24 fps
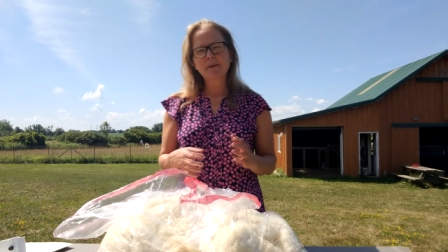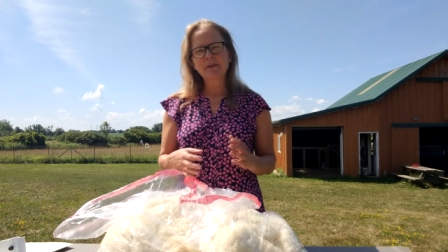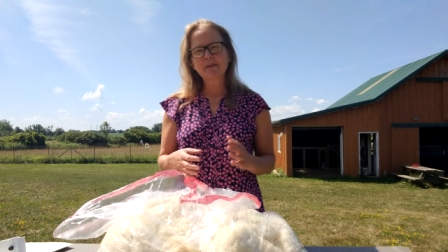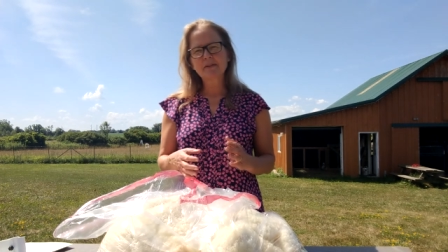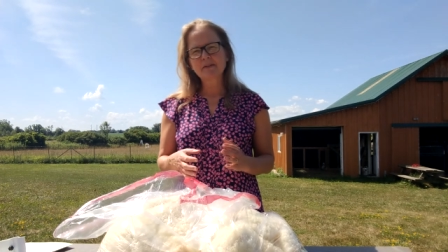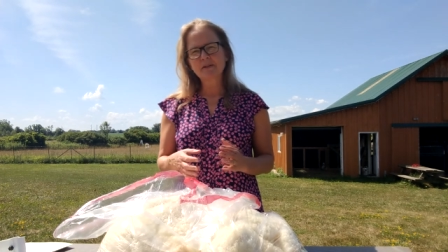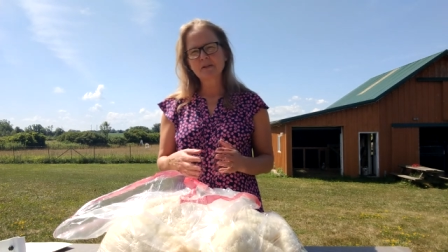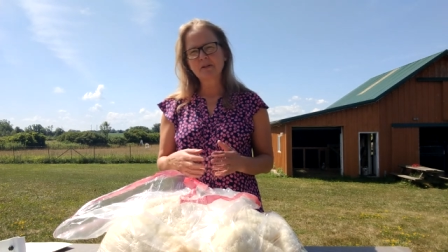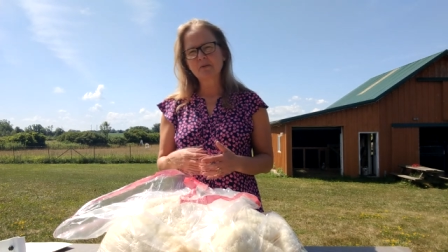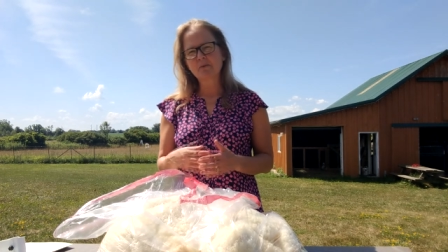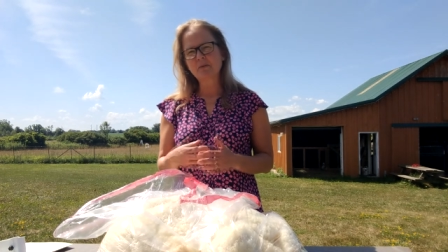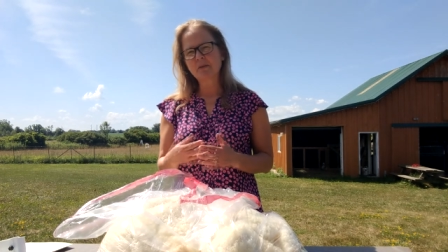
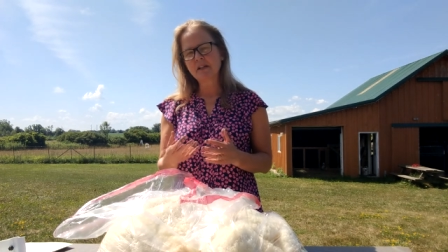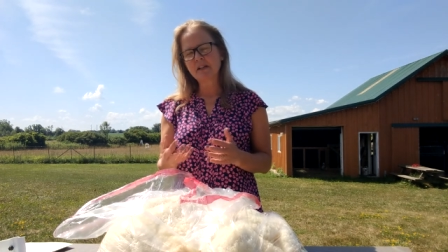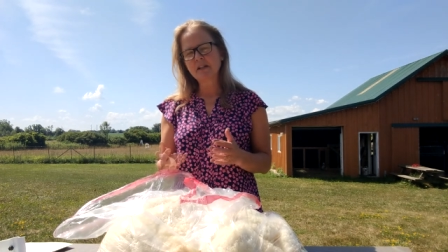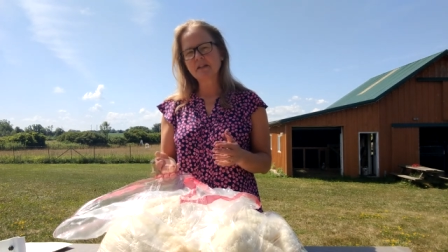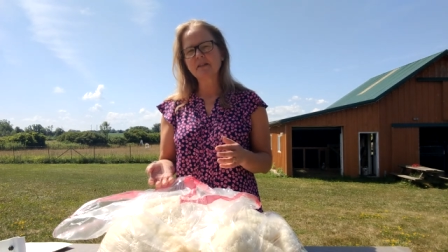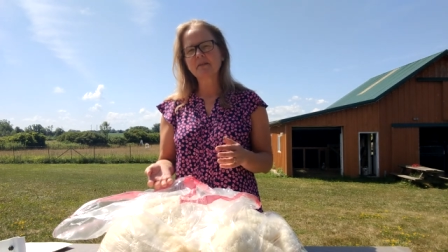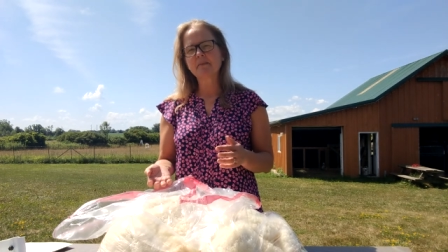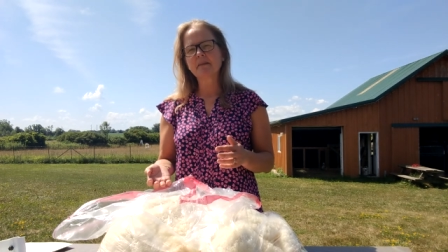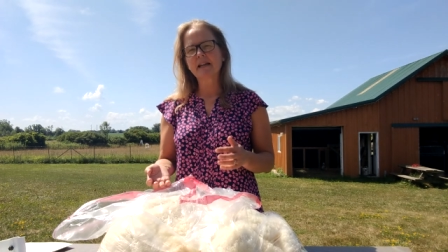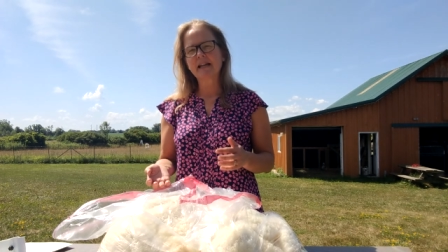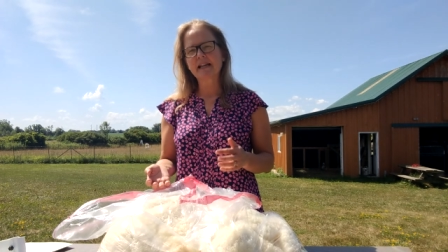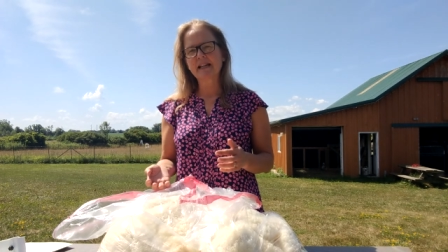So one of
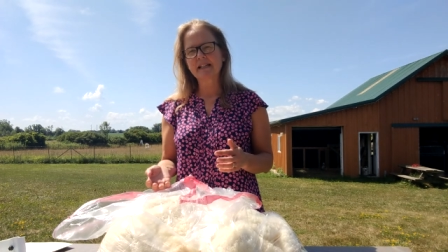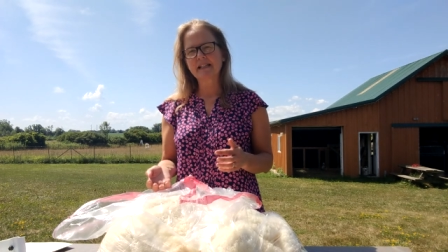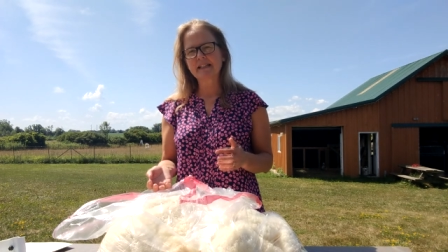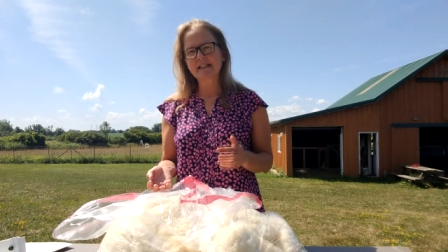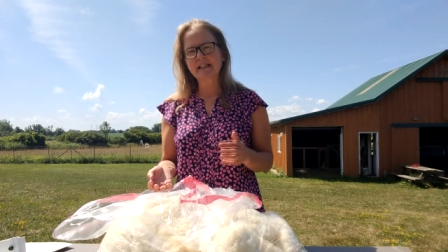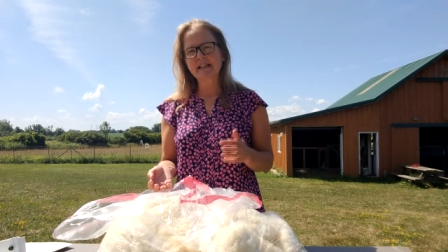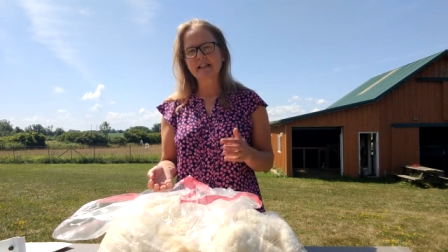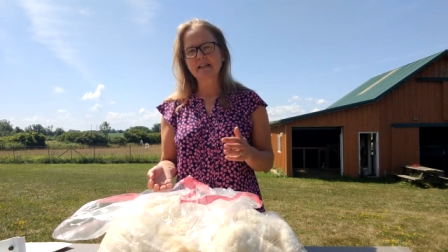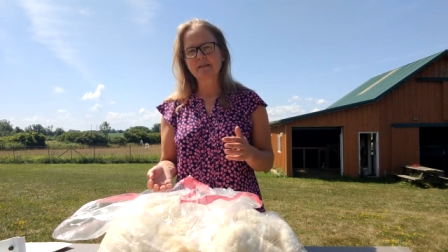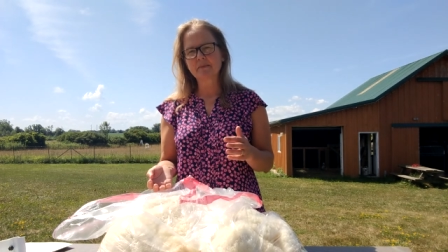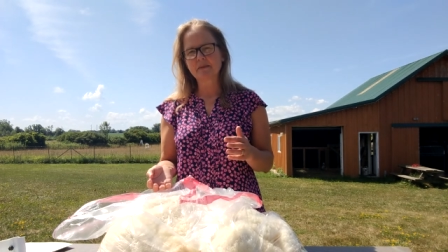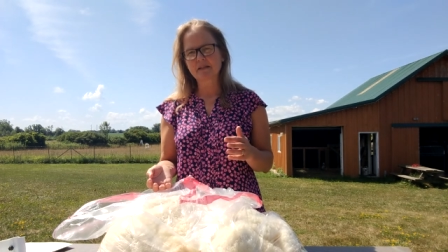them had
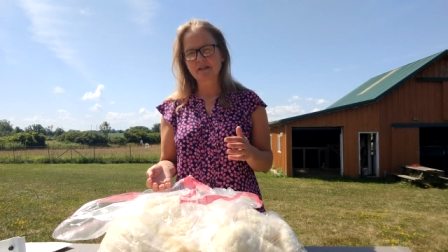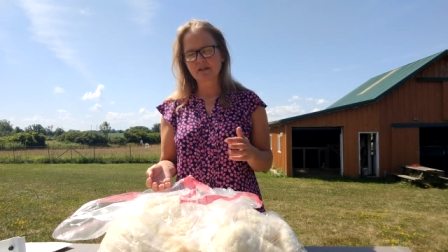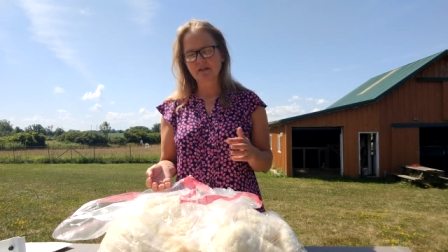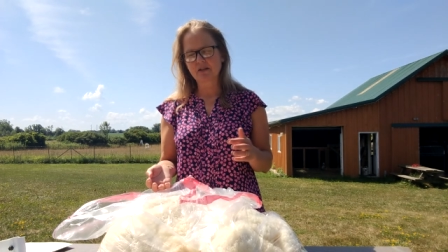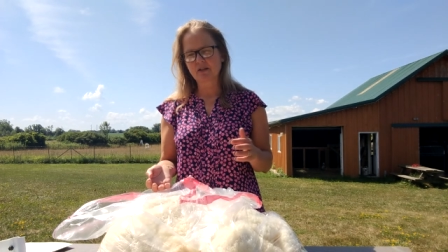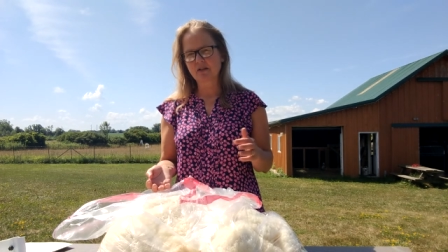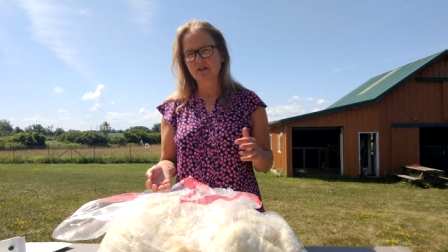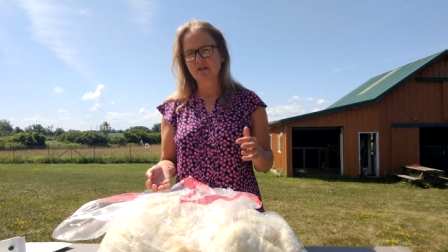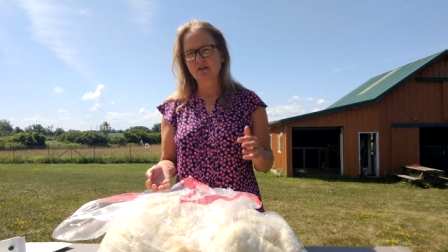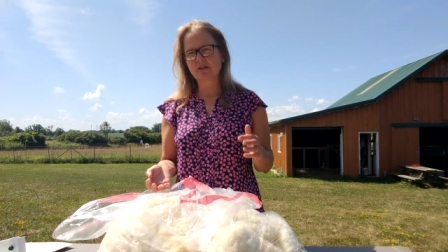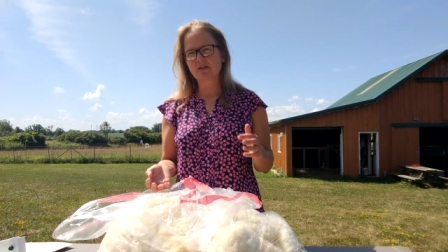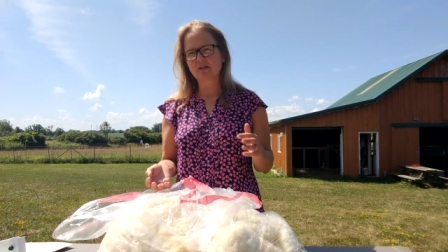lambs
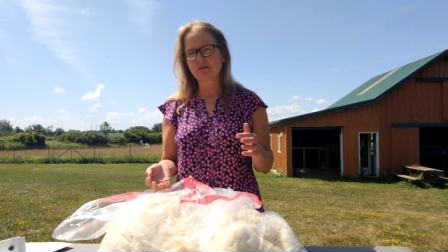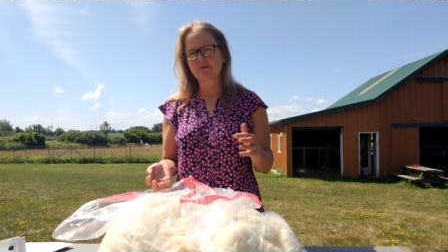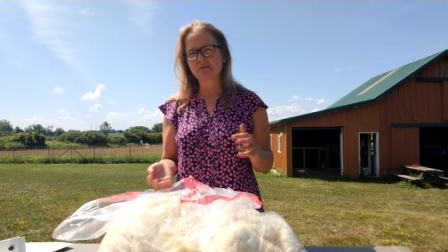this year.